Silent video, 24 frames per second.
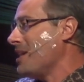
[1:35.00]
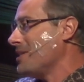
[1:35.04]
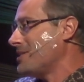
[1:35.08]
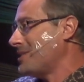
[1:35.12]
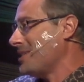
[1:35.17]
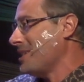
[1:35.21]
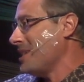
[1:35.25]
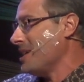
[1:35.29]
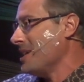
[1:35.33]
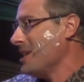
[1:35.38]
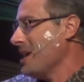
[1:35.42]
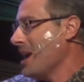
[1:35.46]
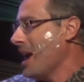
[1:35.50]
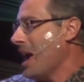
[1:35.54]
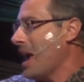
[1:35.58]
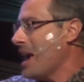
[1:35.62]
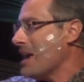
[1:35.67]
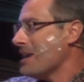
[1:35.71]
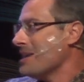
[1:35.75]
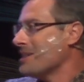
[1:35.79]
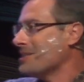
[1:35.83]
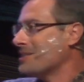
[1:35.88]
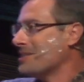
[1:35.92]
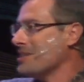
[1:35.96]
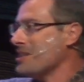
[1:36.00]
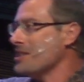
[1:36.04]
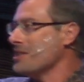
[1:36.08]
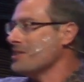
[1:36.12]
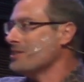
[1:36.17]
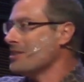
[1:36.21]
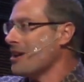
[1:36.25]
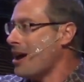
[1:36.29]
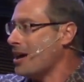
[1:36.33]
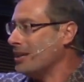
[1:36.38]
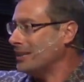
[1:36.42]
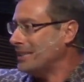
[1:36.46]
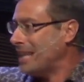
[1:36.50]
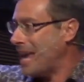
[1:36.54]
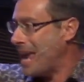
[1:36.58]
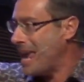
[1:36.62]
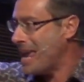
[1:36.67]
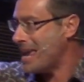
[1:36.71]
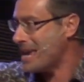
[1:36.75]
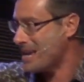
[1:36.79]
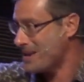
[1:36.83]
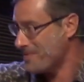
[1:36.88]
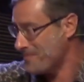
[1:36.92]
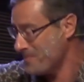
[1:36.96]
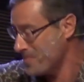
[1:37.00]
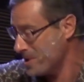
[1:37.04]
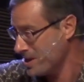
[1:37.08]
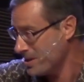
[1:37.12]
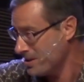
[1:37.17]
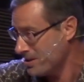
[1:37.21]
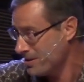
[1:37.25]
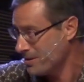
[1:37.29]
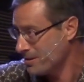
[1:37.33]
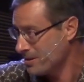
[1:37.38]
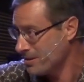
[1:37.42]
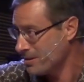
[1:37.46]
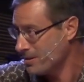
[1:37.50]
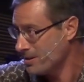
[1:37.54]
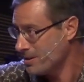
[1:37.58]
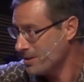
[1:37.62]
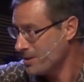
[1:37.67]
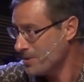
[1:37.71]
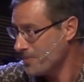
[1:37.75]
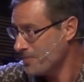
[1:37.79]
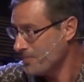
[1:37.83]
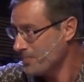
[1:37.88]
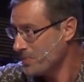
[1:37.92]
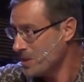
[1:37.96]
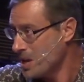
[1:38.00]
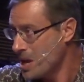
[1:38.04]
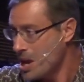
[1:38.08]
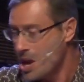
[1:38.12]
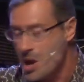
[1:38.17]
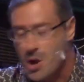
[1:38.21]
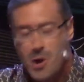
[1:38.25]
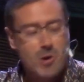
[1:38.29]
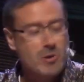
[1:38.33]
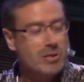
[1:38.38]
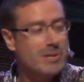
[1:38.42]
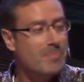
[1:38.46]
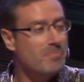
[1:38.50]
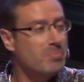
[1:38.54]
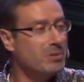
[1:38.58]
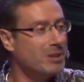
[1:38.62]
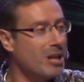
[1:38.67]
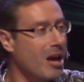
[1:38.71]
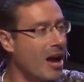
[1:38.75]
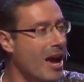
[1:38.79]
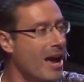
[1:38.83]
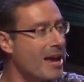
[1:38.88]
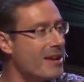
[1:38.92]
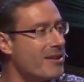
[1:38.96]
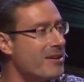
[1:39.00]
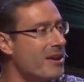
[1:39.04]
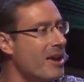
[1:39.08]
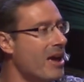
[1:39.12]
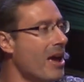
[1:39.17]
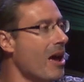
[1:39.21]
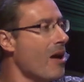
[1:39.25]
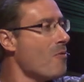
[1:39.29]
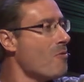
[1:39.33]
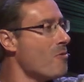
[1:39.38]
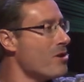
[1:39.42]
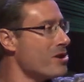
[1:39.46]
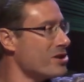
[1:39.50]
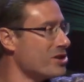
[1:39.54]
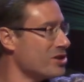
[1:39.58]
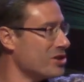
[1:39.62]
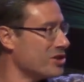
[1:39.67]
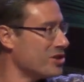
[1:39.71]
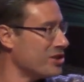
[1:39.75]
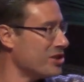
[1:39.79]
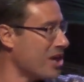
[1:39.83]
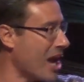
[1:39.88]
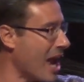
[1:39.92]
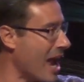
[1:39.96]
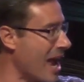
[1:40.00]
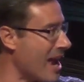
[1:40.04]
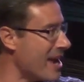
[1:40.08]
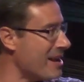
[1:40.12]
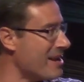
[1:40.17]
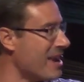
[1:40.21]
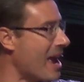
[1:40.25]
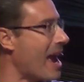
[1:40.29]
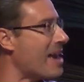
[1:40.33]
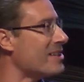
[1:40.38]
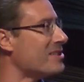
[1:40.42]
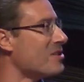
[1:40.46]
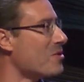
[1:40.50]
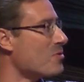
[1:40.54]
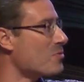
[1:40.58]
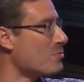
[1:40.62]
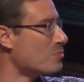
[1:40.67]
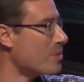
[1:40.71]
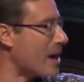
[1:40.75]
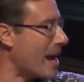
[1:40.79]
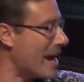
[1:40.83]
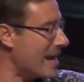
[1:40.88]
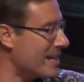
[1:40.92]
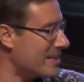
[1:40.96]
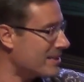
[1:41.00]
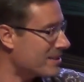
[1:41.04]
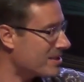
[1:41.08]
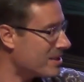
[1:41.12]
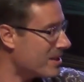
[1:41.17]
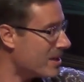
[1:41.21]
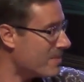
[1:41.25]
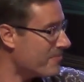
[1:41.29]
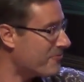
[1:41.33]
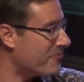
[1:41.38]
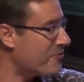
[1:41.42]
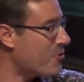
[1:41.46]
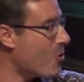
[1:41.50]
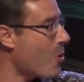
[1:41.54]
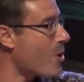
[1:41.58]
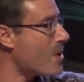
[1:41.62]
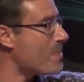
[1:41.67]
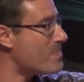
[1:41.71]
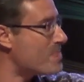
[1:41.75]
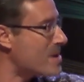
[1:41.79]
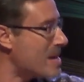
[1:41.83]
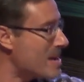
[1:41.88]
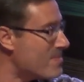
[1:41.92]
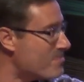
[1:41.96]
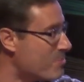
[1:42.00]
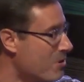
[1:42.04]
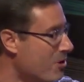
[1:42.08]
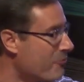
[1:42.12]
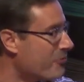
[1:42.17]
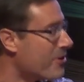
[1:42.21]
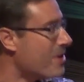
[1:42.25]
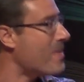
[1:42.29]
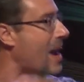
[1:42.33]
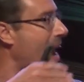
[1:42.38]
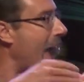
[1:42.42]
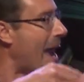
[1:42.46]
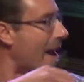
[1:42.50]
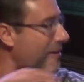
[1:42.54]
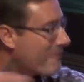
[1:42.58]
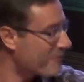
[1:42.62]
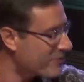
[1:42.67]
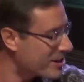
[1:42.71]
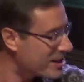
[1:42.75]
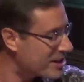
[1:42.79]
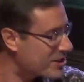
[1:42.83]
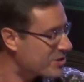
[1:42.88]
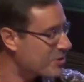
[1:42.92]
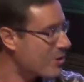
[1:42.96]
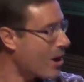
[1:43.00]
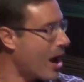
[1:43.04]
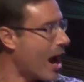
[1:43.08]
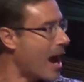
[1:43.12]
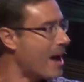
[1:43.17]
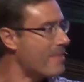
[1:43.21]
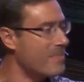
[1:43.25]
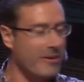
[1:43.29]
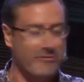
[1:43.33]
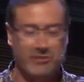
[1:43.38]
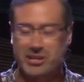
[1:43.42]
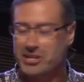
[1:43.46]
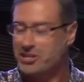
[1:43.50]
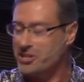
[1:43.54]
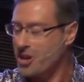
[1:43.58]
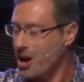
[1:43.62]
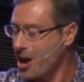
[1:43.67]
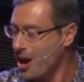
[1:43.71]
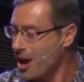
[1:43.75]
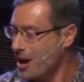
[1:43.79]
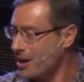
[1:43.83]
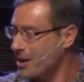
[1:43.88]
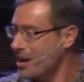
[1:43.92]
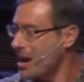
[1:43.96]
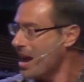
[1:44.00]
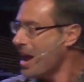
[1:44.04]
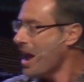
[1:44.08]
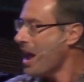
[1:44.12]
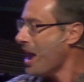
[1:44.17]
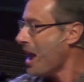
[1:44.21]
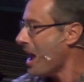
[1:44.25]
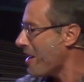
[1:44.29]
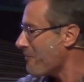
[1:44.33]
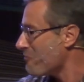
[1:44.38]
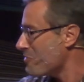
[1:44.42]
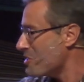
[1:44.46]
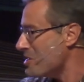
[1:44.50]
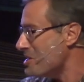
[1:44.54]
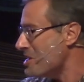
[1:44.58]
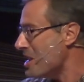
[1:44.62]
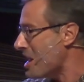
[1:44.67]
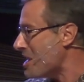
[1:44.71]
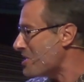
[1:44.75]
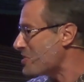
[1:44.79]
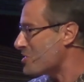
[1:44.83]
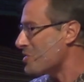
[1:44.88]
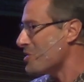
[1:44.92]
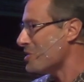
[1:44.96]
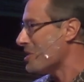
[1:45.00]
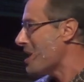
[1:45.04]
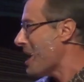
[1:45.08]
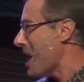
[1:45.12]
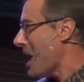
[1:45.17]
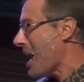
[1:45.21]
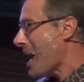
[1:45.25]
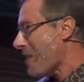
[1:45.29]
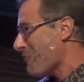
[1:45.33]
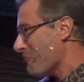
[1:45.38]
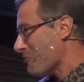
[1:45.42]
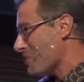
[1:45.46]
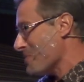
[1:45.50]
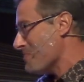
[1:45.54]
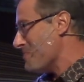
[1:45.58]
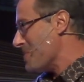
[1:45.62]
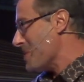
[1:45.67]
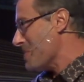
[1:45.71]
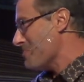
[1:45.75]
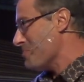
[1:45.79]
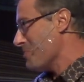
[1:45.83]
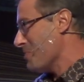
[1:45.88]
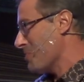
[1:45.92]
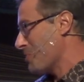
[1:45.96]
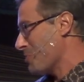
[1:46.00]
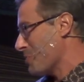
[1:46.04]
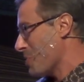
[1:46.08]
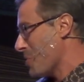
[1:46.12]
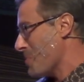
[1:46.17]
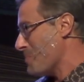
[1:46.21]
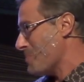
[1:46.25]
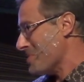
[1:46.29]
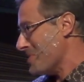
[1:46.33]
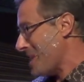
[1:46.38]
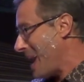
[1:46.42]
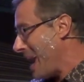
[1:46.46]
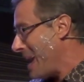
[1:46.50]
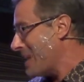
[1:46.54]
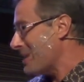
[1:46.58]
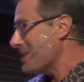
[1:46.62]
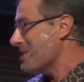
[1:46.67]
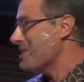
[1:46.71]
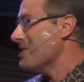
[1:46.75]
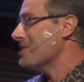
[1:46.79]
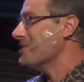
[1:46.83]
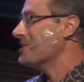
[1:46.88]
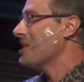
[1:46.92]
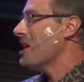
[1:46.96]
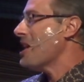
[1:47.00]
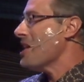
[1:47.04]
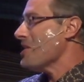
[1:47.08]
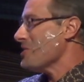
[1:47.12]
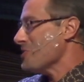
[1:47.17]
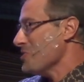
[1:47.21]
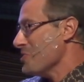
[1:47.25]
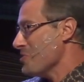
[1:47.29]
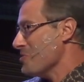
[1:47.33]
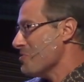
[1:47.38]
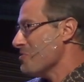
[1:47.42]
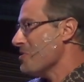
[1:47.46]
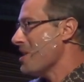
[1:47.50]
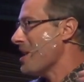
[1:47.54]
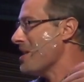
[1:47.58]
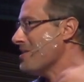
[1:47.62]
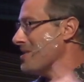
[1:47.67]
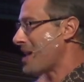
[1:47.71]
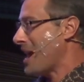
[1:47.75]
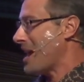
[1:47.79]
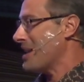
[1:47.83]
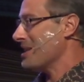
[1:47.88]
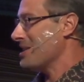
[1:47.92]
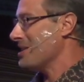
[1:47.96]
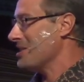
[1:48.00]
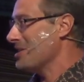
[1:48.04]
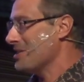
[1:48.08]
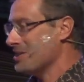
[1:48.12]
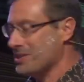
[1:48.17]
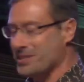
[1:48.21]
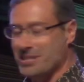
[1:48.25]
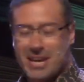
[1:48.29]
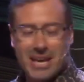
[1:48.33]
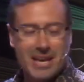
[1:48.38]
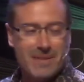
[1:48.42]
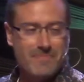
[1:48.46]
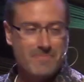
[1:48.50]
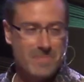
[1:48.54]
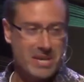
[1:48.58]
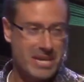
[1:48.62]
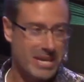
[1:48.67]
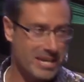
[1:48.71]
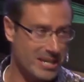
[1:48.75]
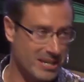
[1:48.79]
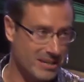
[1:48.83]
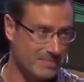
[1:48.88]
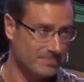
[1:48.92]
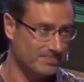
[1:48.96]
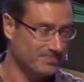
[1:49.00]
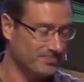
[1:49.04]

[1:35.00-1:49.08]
See, he sees a lamb whose blood was shed as a ransom for people from every tribe, every tongue, every nation, every people group. And that is you and that is me.